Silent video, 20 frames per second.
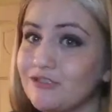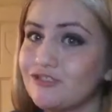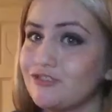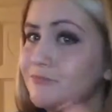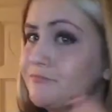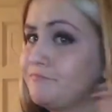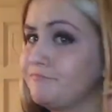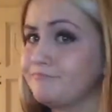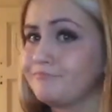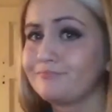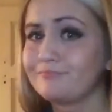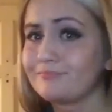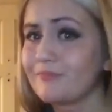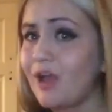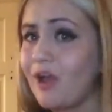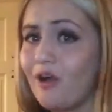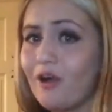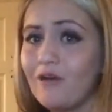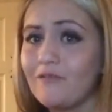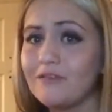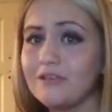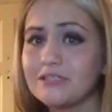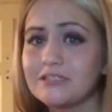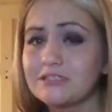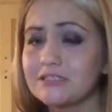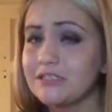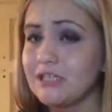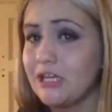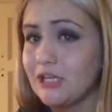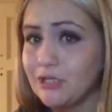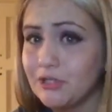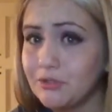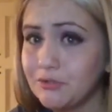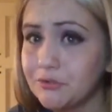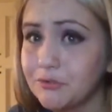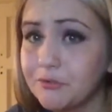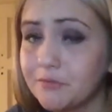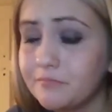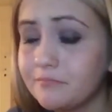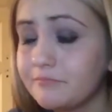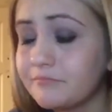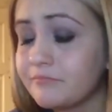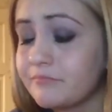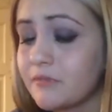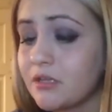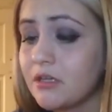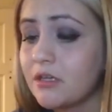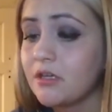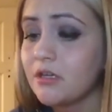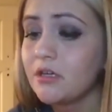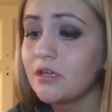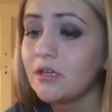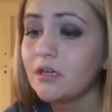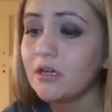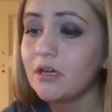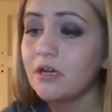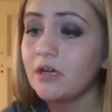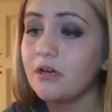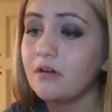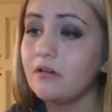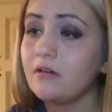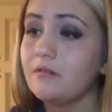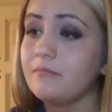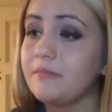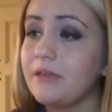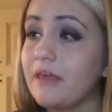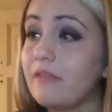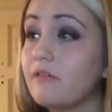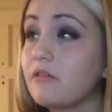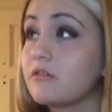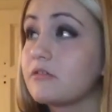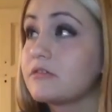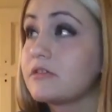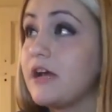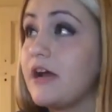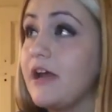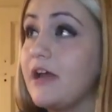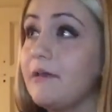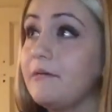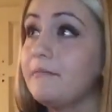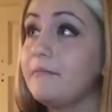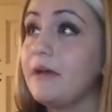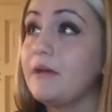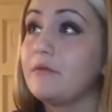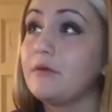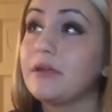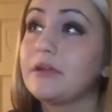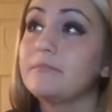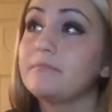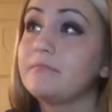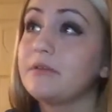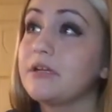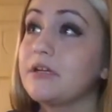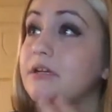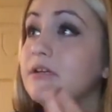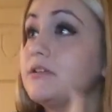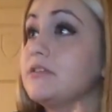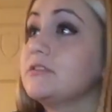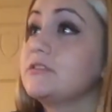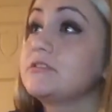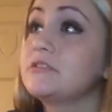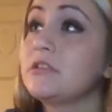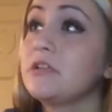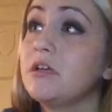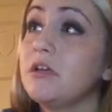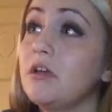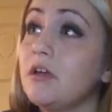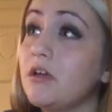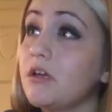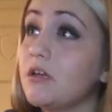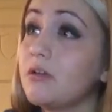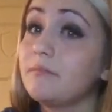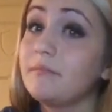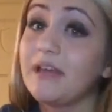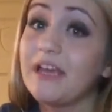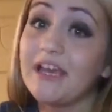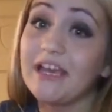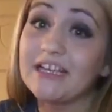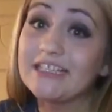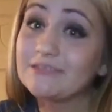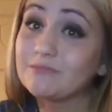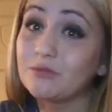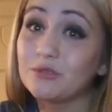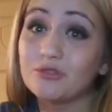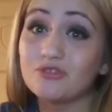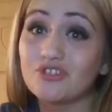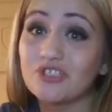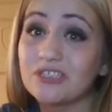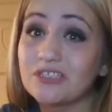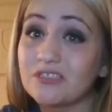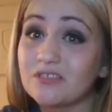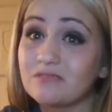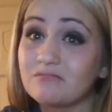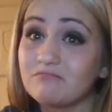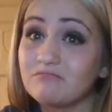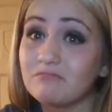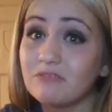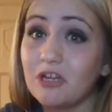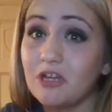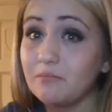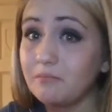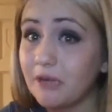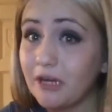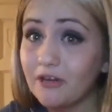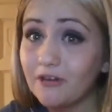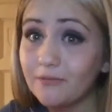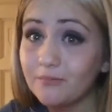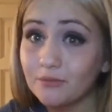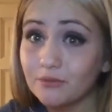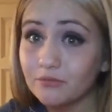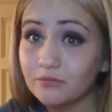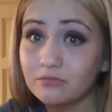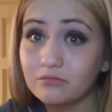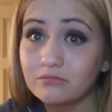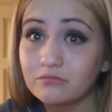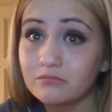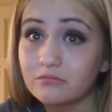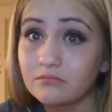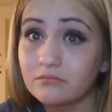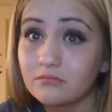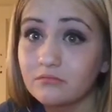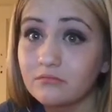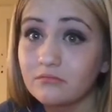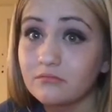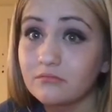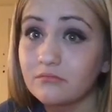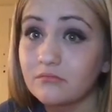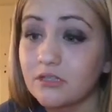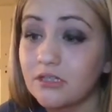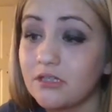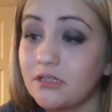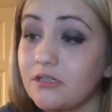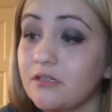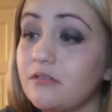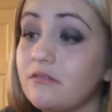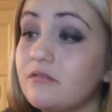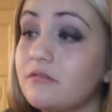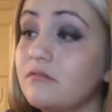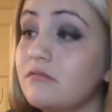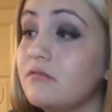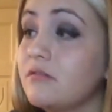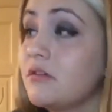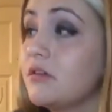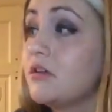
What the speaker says: which obviously I knew. The other time I went because my eczema was just unbearable, and